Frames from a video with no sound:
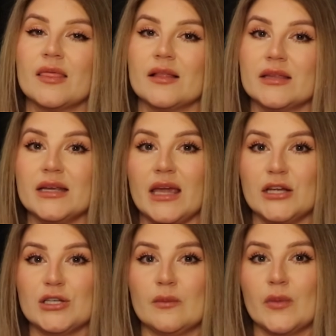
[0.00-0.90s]
The
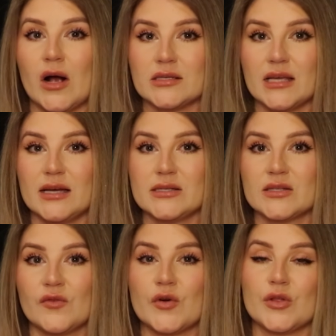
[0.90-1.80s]
litigation
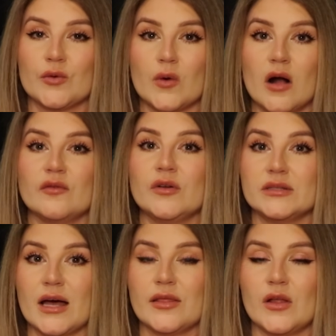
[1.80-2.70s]
process for the wrongful
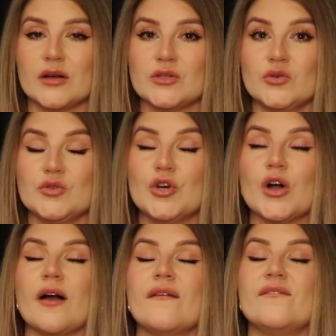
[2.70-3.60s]
death lawsuit
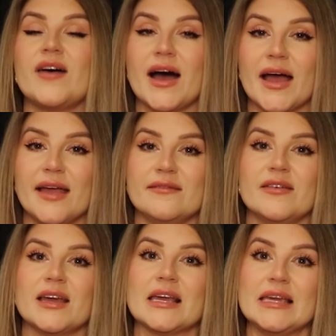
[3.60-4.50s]
took
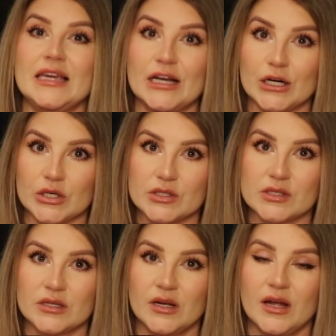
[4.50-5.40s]
5
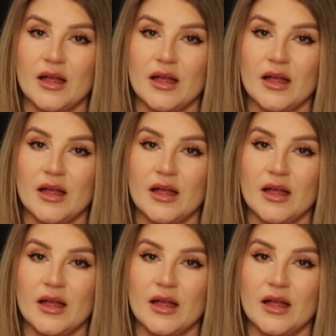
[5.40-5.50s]
years.